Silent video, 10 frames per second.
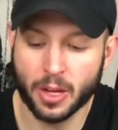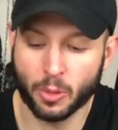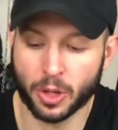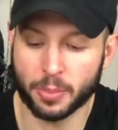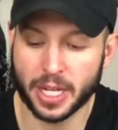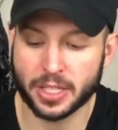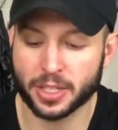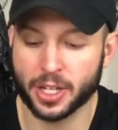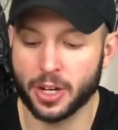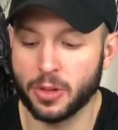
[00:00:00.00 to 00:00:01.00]
Where
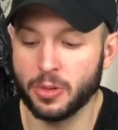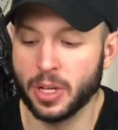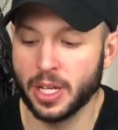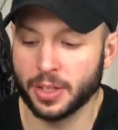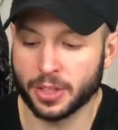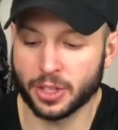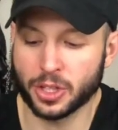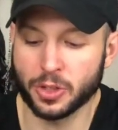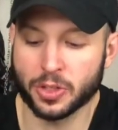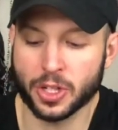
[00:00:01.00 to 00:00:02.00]
Mezco, the
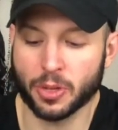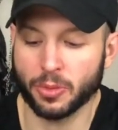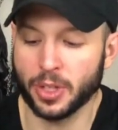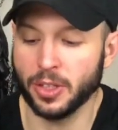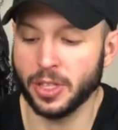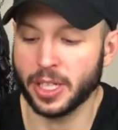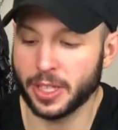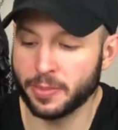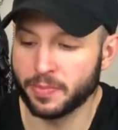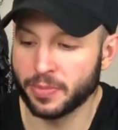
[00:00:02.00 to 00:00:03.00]
suits don't really